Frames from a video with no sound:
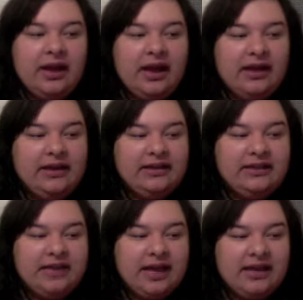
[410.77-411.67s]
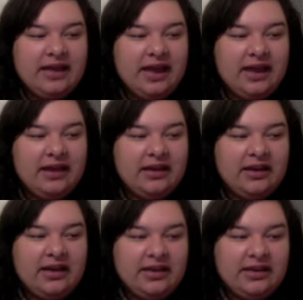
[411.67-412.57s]
And he said that
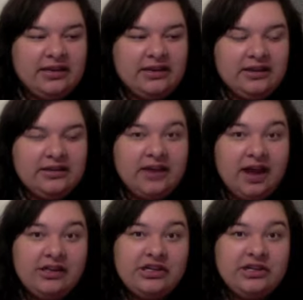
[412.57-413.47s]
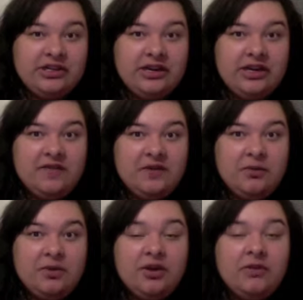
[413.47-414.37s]
he his doctor didn't even
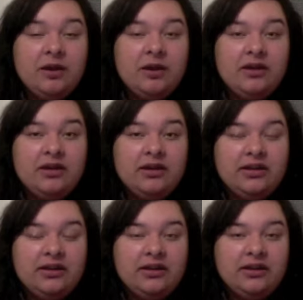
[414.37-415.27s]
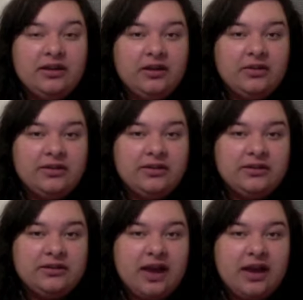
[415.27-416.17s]
put him on a clear liquids
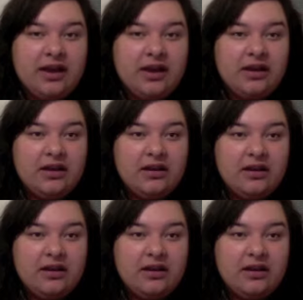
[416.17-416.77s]
diet,